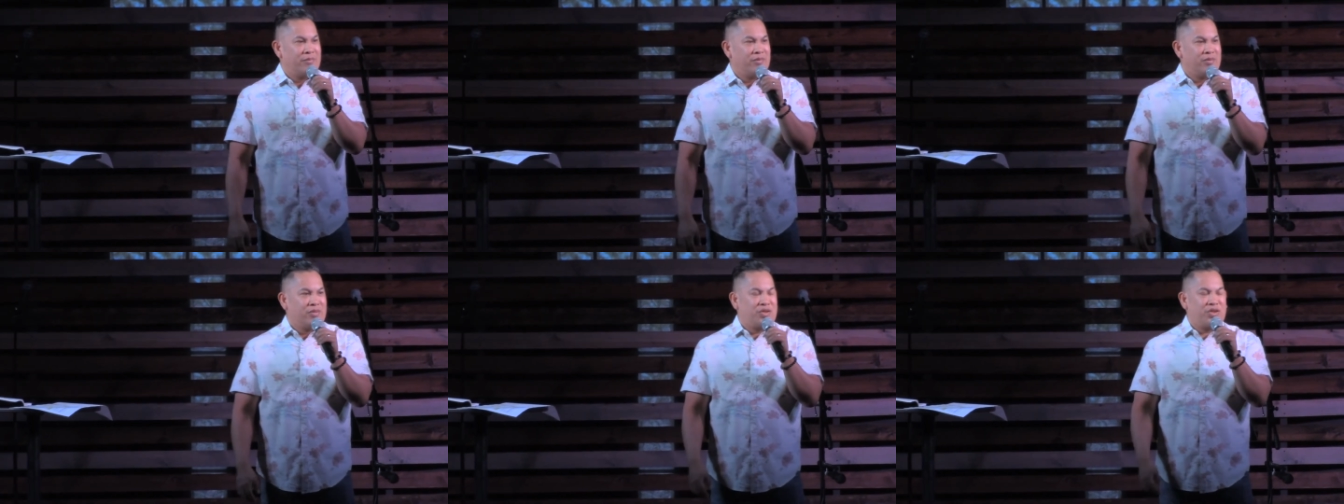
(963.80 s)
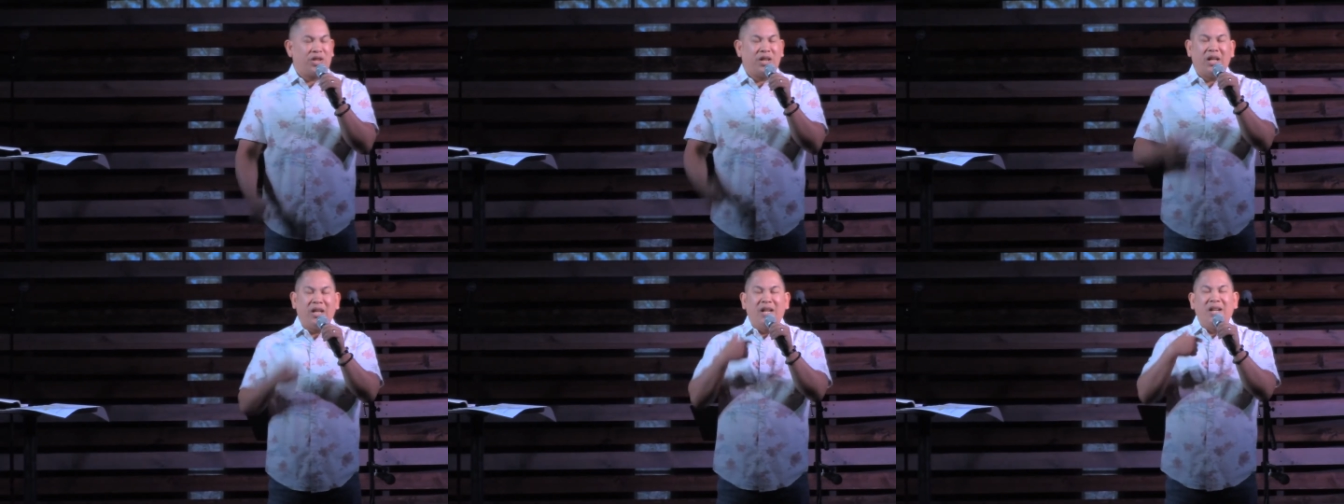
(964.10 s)

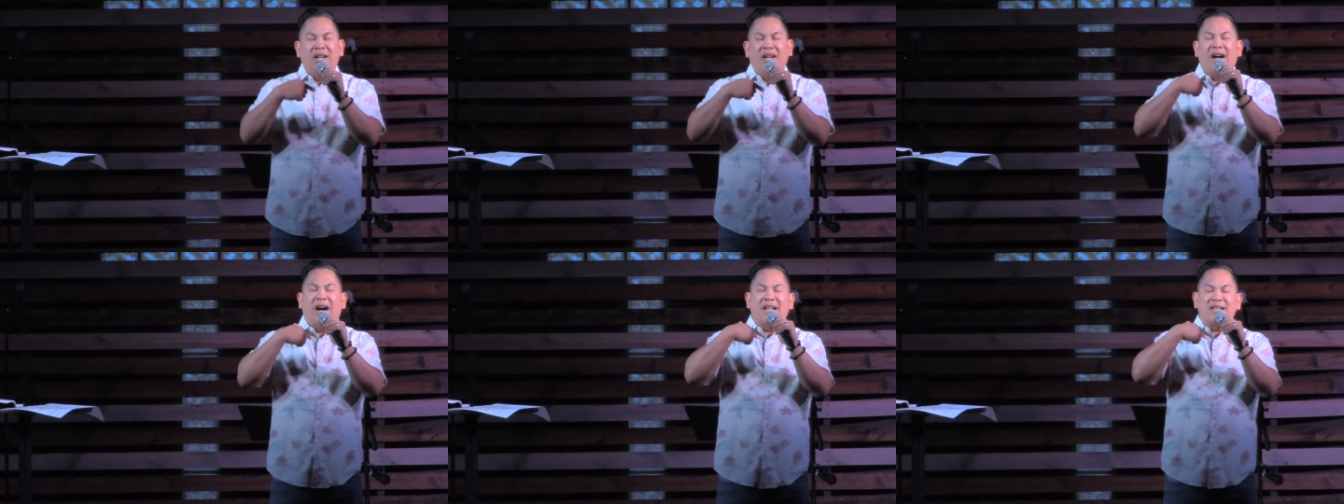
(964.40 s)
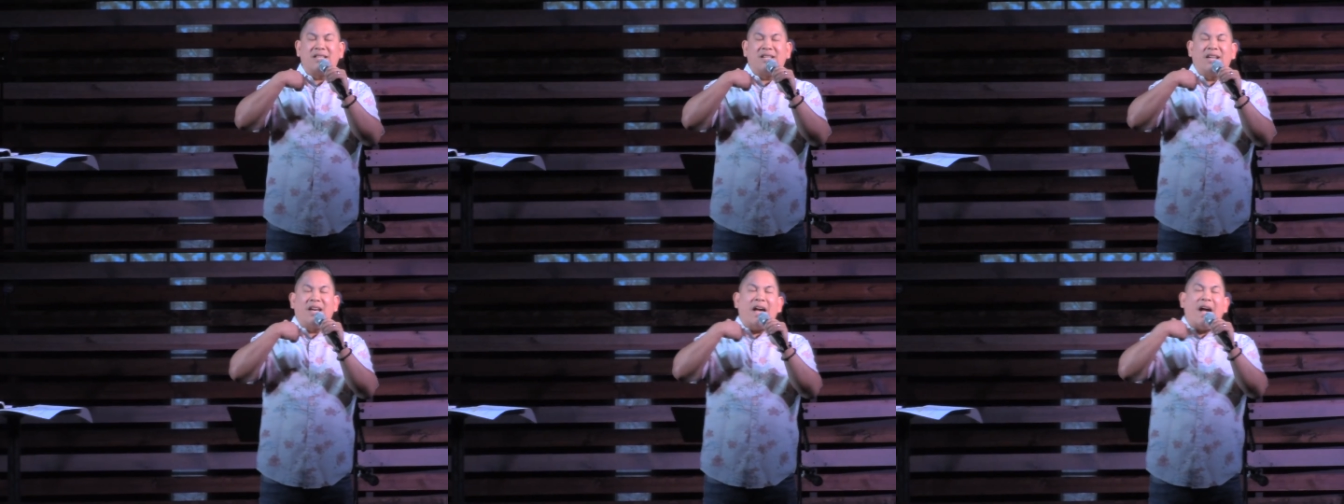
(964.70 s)
She
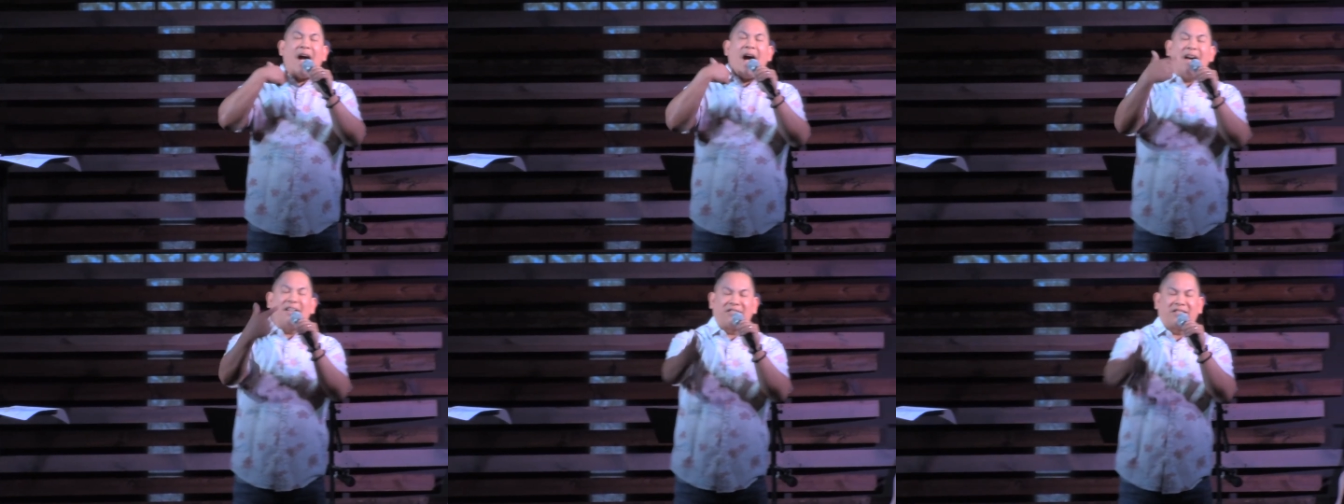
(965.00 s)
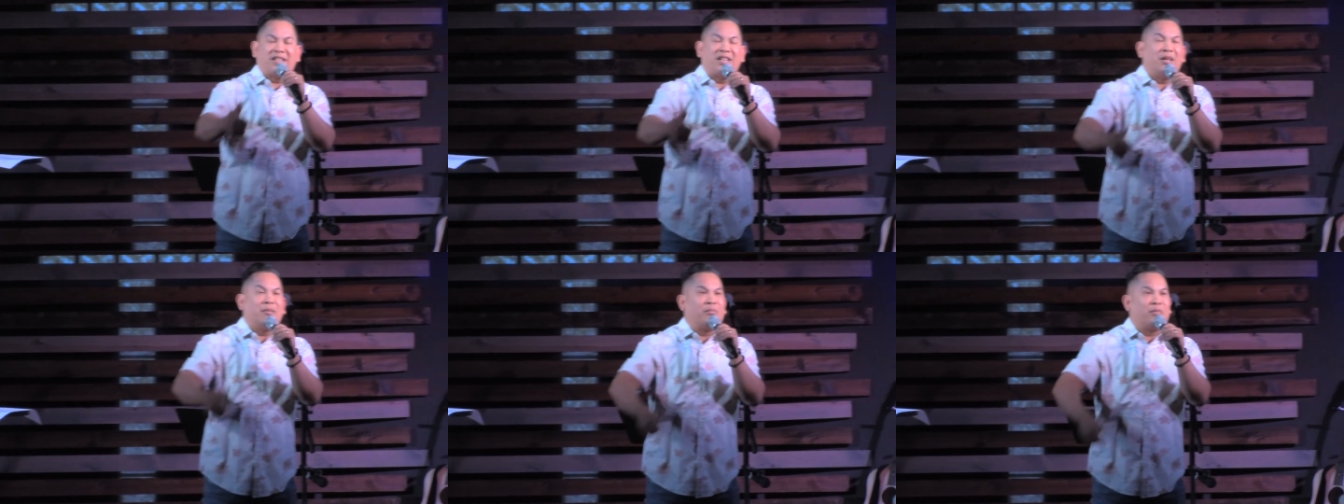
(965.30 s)
got to
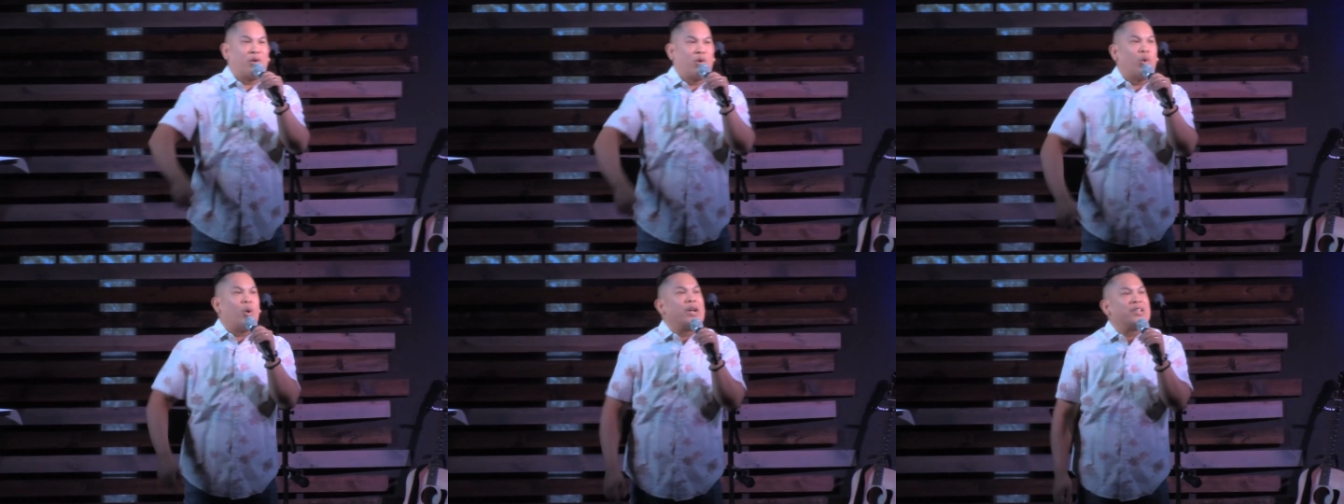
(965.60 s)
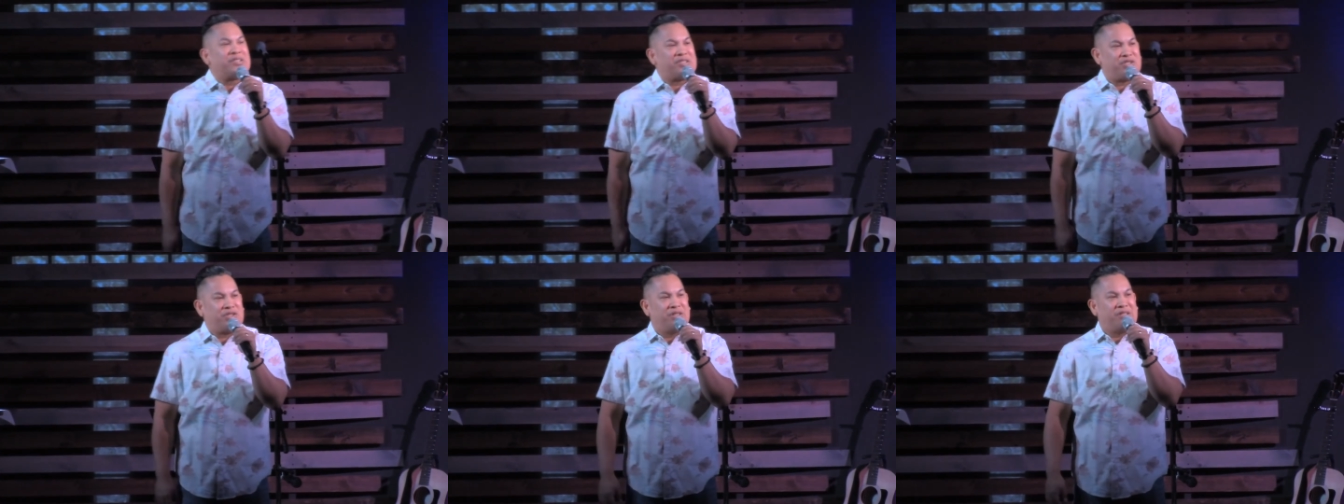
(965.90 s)
ask him
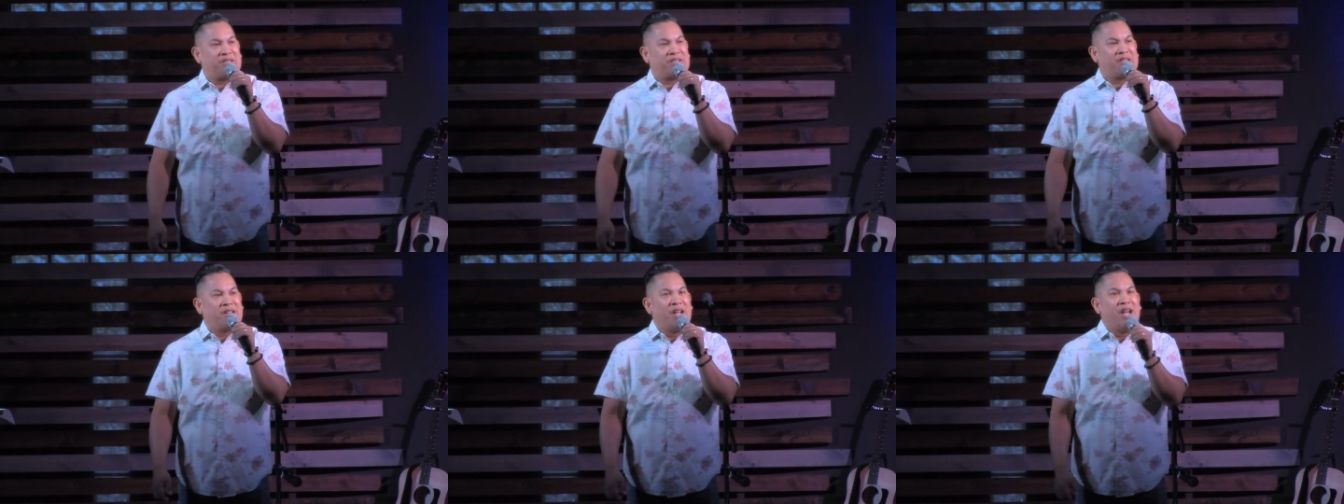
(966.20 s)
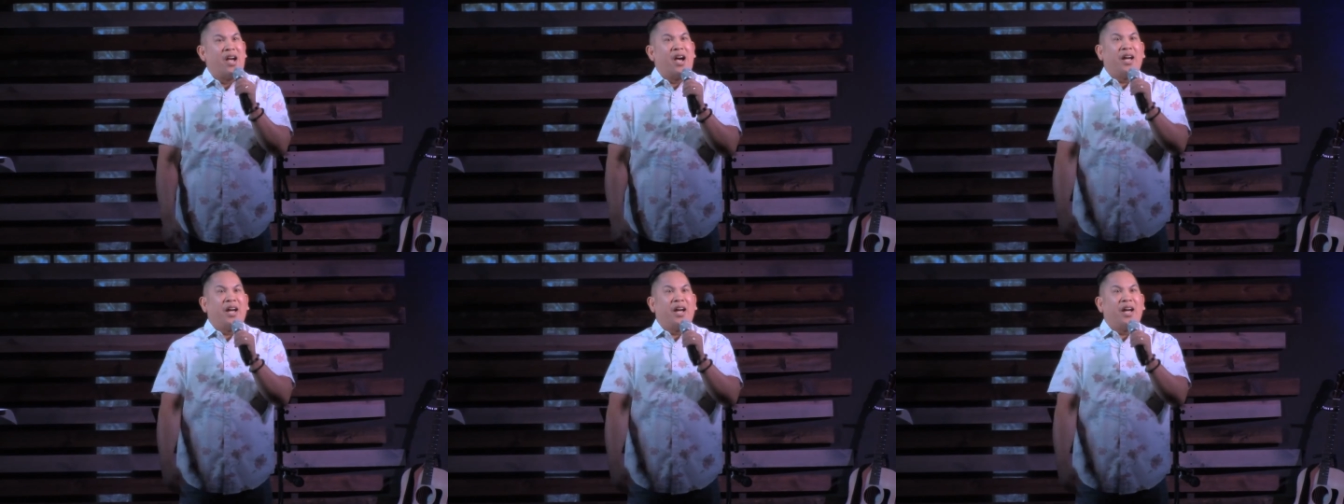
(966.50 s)
questions,